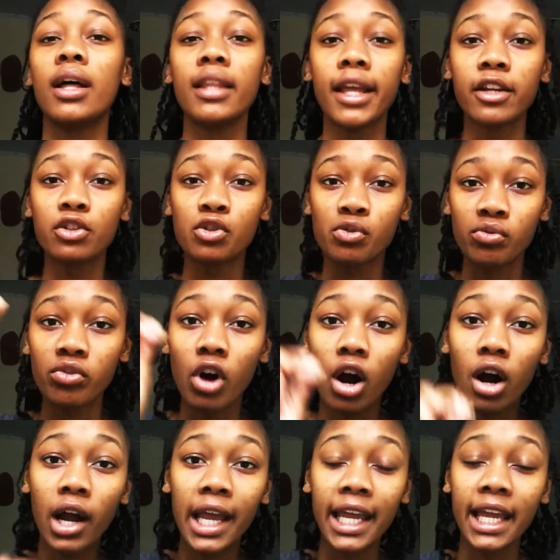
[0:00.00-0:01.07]
like
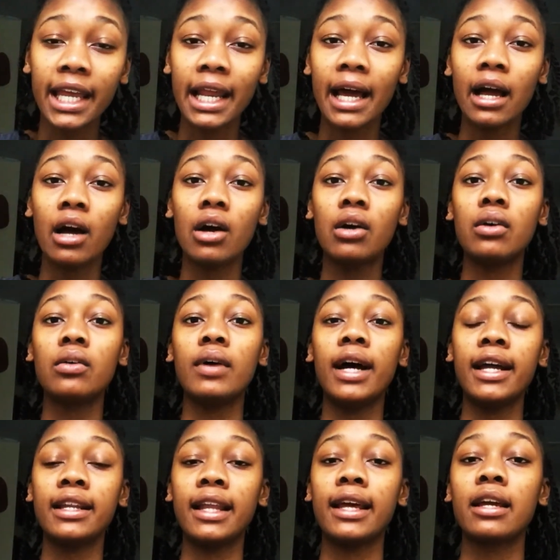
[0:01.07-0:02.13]
drawing it out
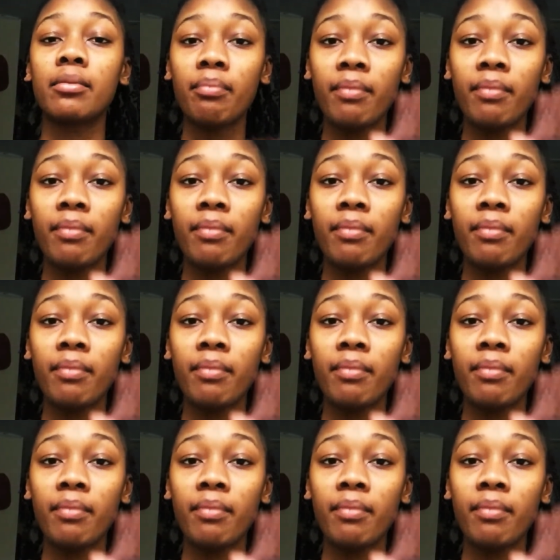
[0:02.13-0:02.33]
and like